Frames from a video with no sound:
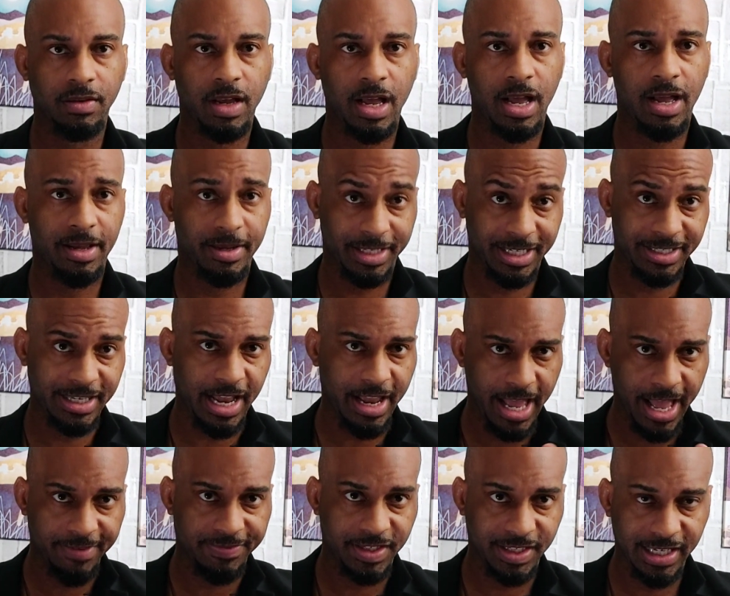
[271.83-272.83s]
because I
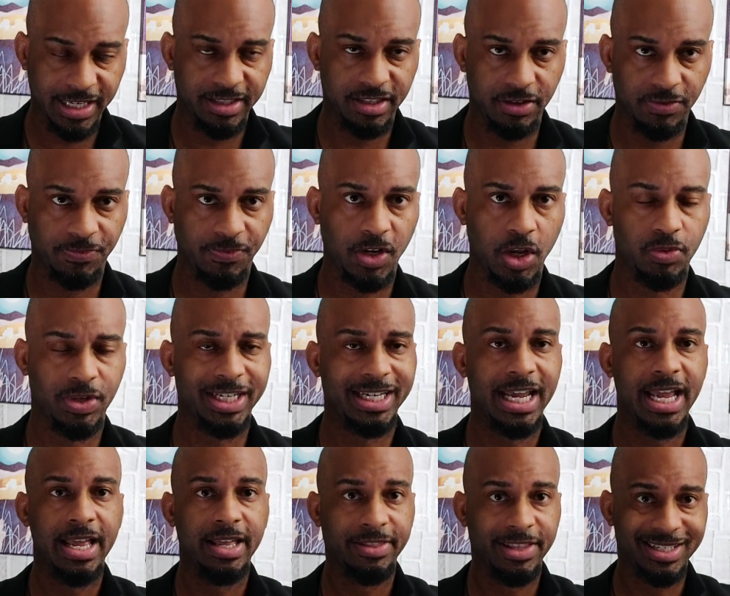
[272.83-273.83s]
have seen this floated,
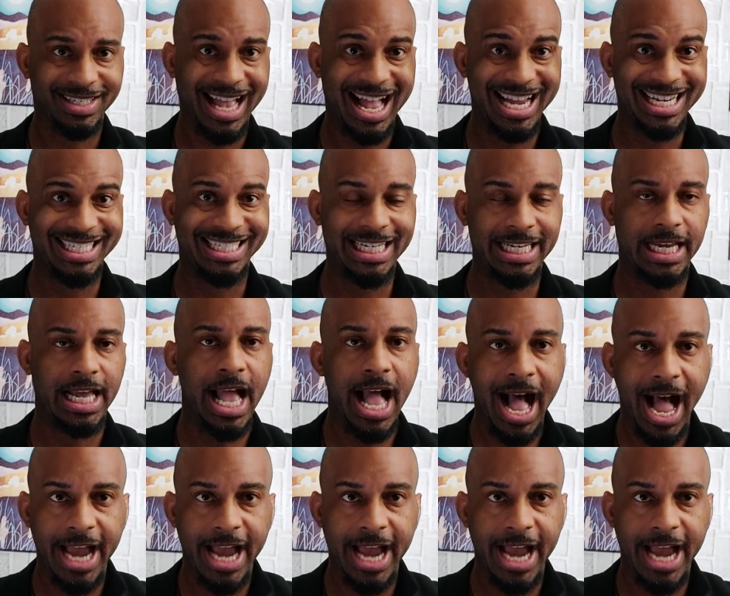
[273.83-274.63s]
this idea.